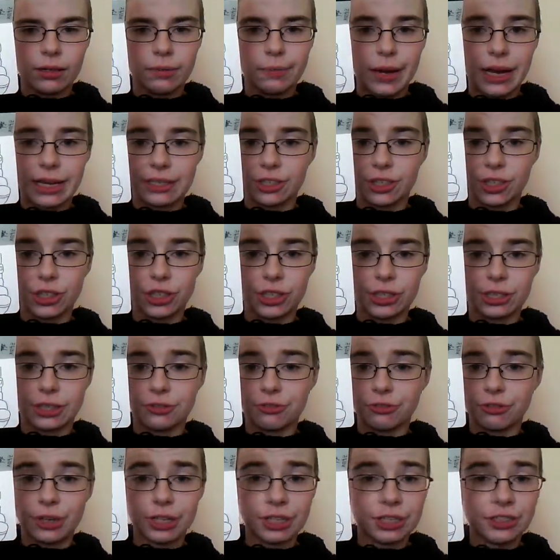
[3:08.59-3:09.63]
the passengers
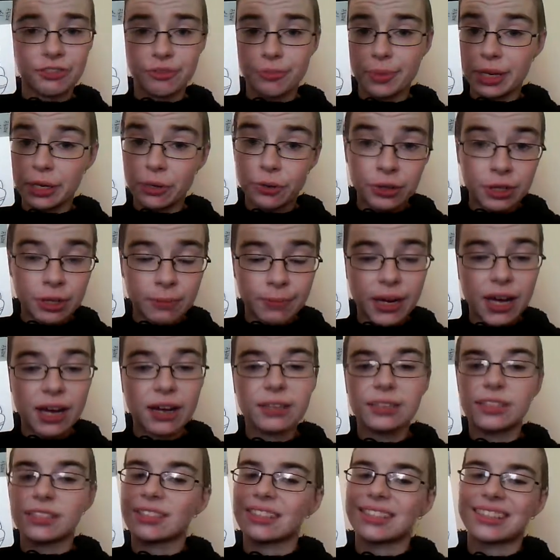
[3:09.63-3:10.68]
in front of me on the
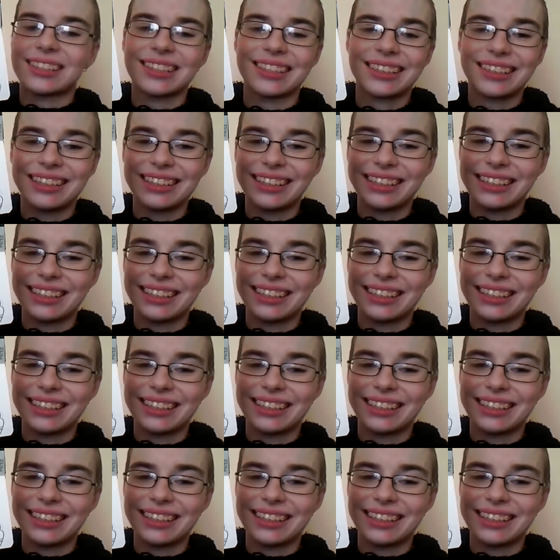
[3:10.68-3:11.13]
bus.